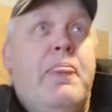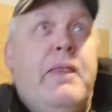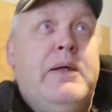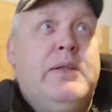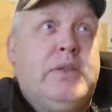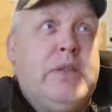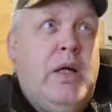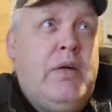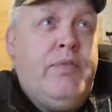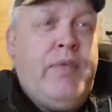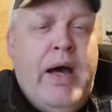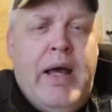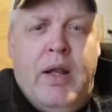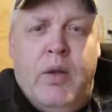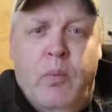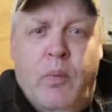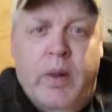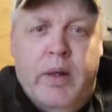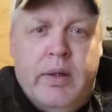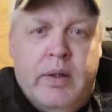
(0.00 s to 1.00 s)
So I
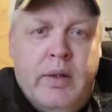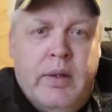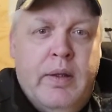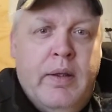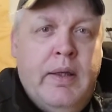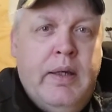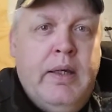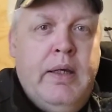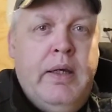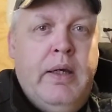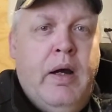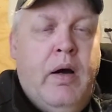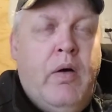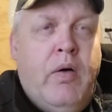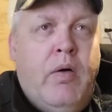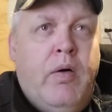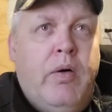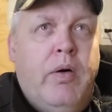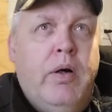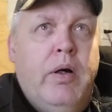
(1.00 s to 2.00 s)
finally went to the
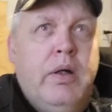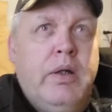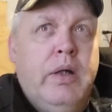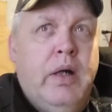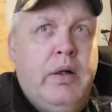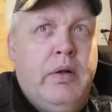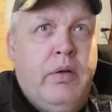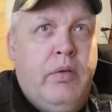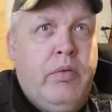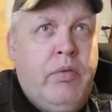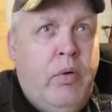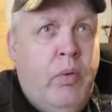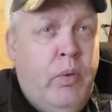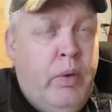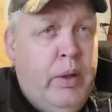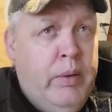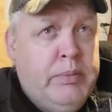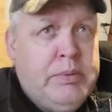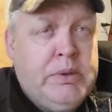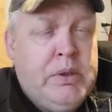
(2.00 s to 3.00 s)
ER, got to
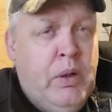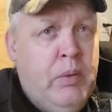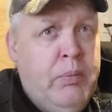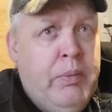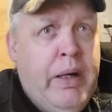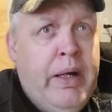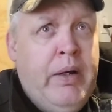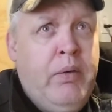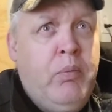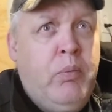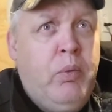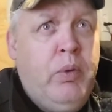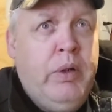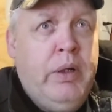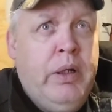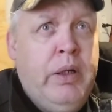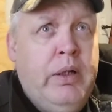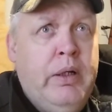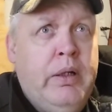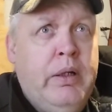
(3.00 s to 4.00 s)
throwing up so bad
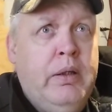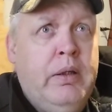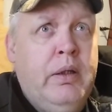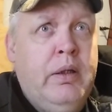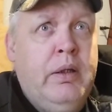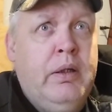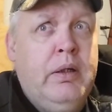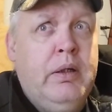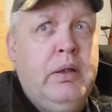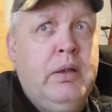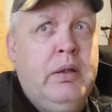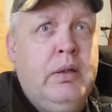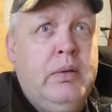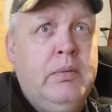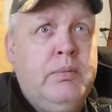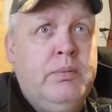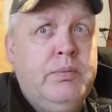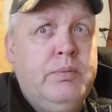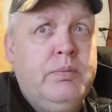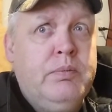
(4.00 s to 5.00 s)
one day that
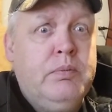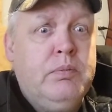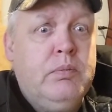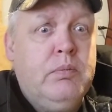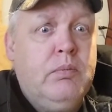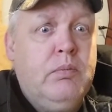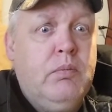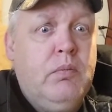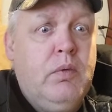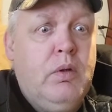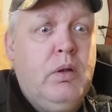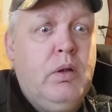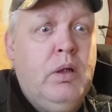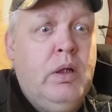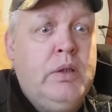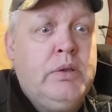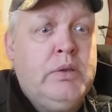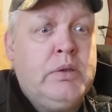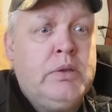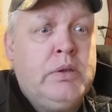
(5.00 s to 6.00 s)

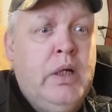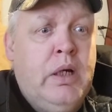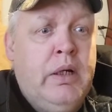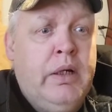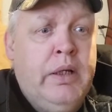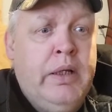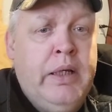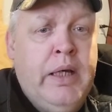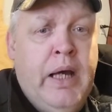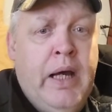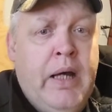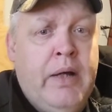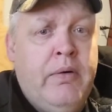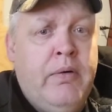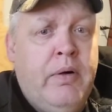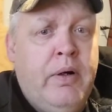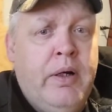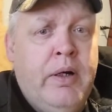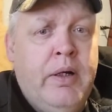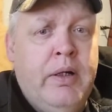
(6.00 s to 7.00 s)
I just got
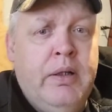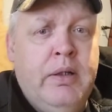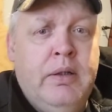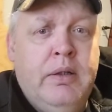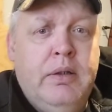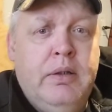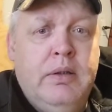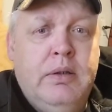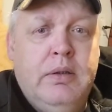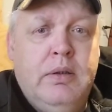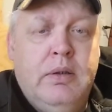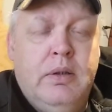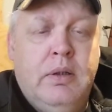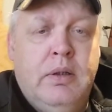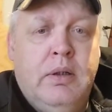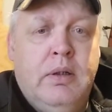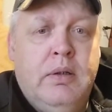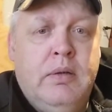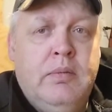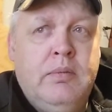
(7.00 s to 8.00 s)
dehydrated.
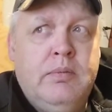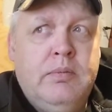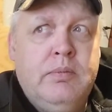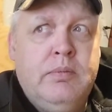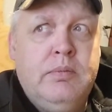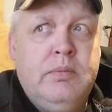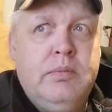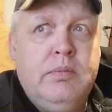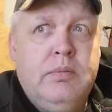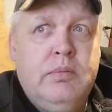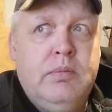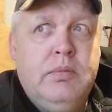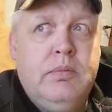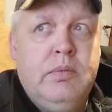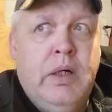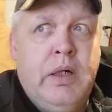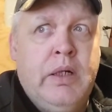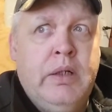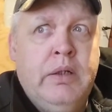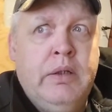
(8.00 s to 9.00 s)
I
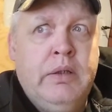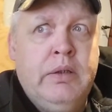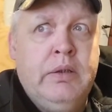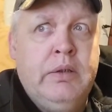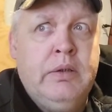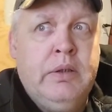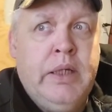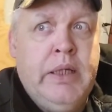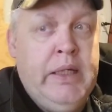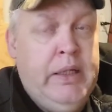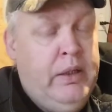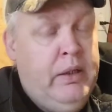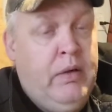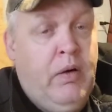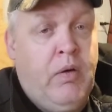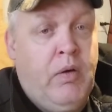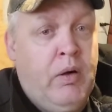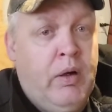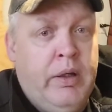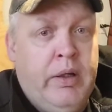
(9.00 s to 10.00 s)
couldn't eat
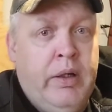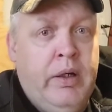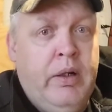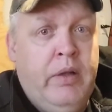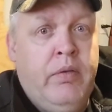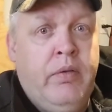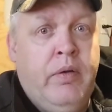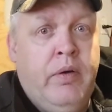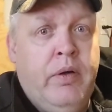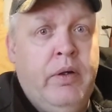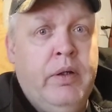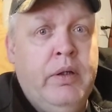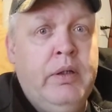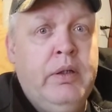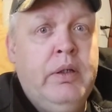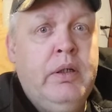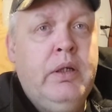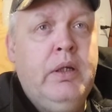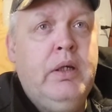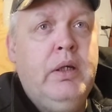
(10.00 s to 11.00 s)
hardly anything.